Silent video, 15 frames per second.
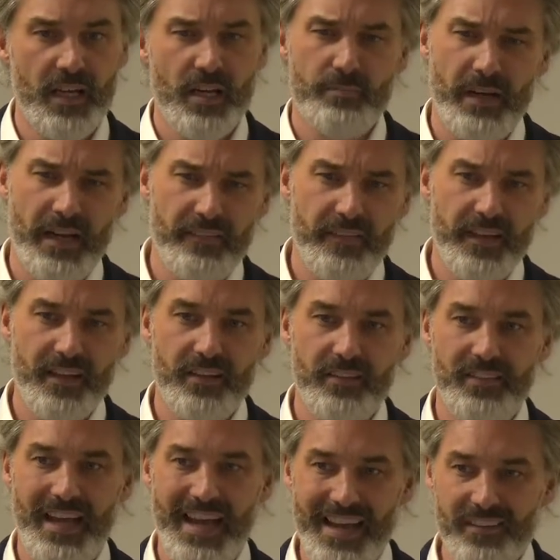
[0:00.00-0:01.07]
but I think
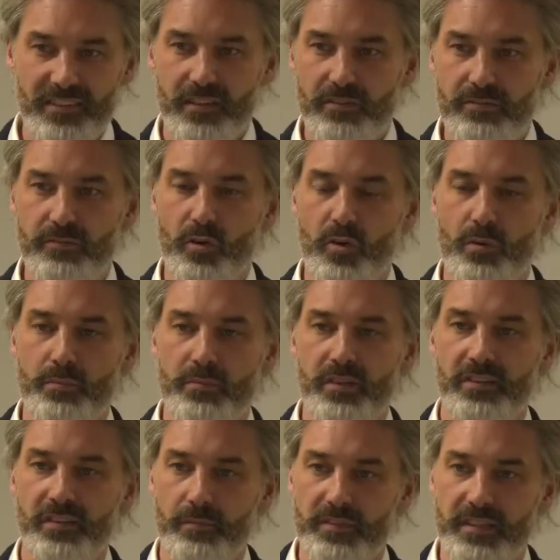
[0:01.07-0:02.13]
it's as informed
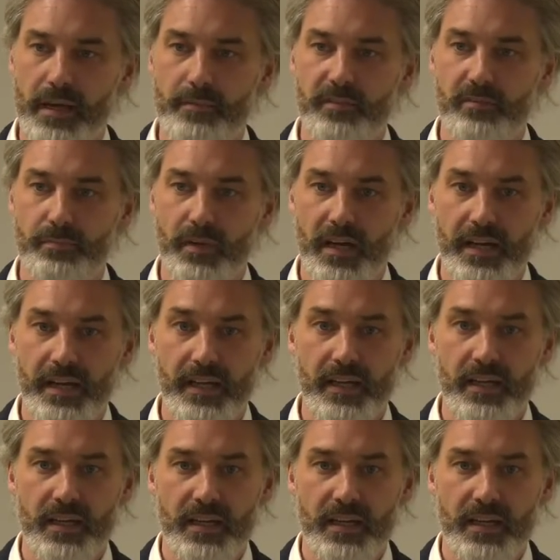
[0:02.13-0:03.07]
sometimes by